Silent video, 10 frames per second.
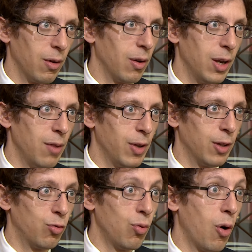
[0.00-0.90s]
live
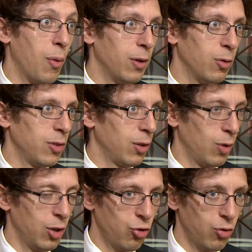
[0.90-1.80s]
in too horrendous
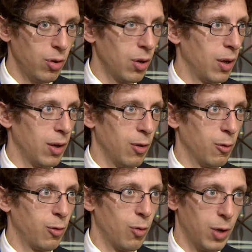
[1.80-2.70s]
situation, and
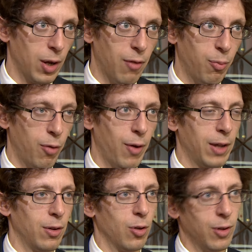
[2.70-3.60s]
so we have
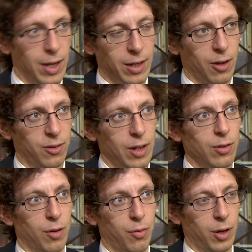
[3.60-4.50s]
provided a daycare
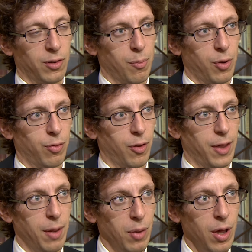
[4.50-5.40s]
center, for example, for
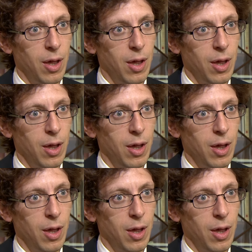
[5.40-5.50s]
them.